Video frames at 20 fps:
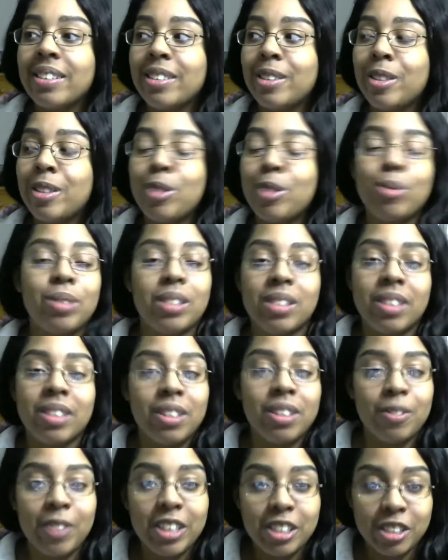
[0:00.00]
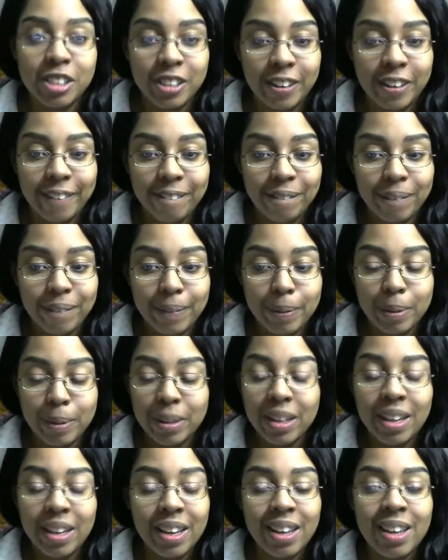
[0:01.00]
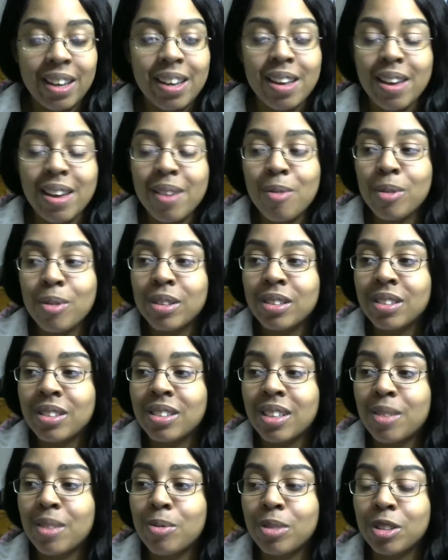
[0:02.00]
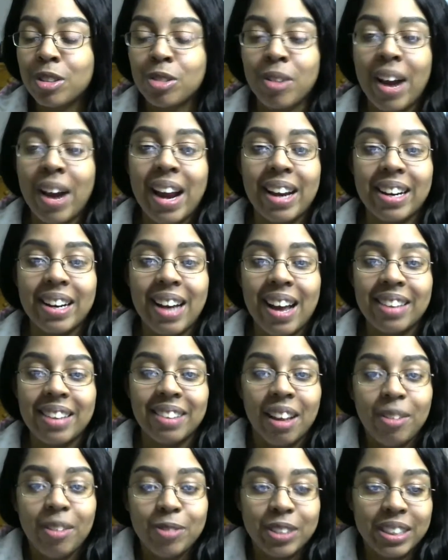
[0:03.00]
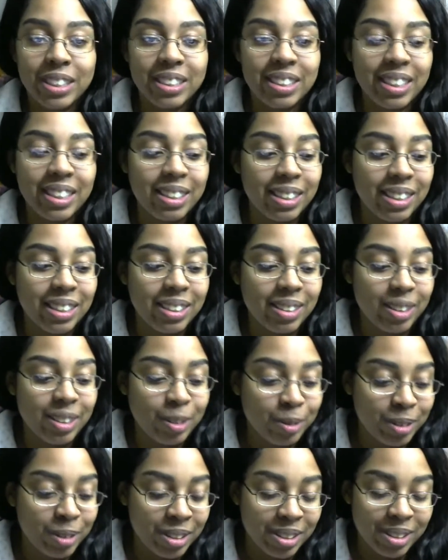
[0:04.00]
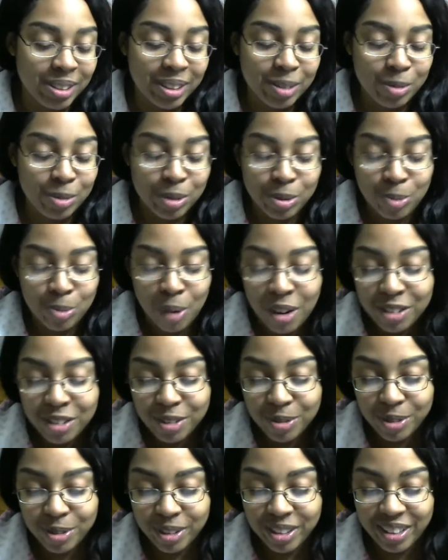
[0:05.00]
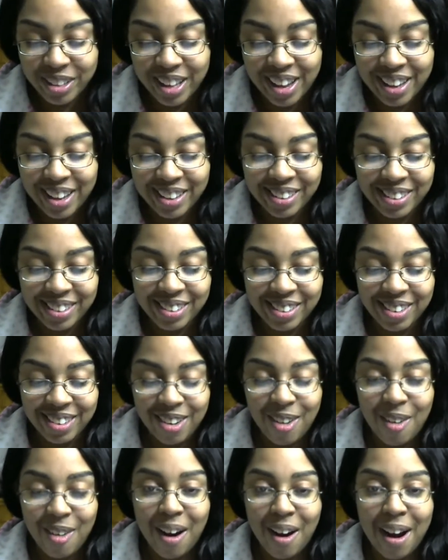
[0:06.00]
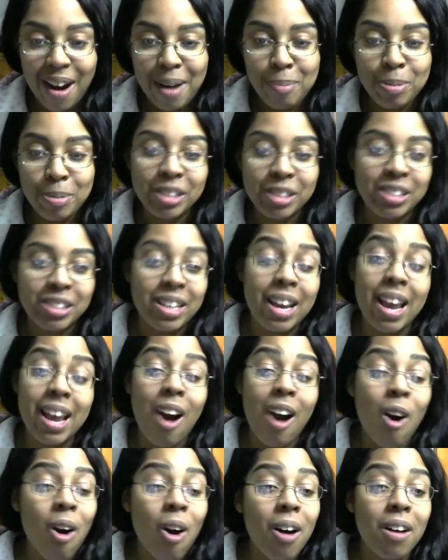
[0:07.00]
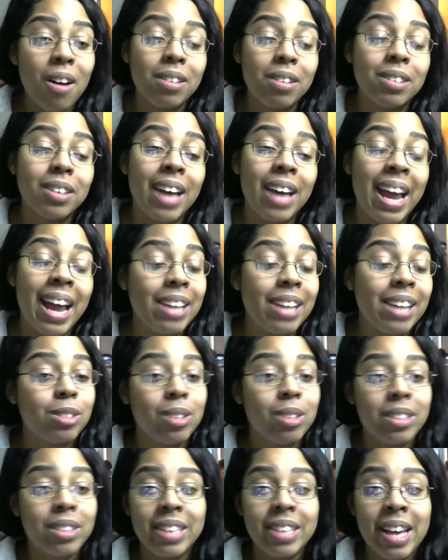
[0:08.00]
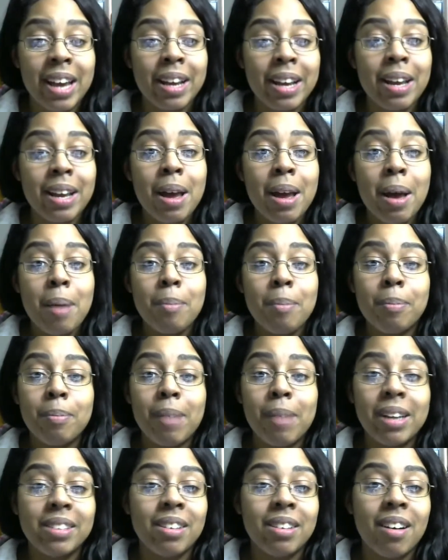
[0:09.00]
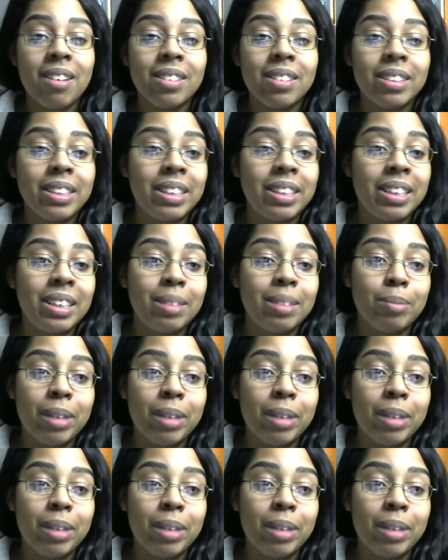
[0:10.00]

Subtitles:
to this convention. It was great. I loved it. It was wonderful, and you know, I appreciate all hands on deck. My darling,